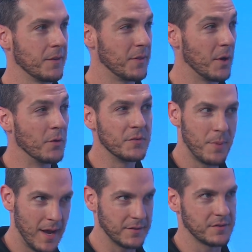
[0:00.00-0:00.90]
those
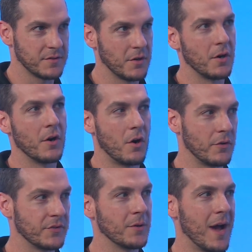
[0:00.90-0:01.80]
pests are
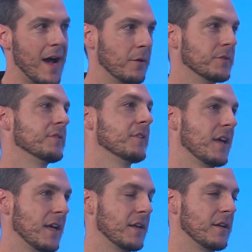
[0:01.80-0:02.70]
also out
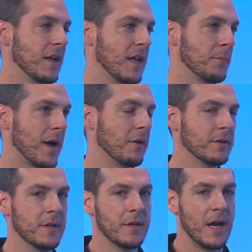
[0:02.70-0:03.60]
and about.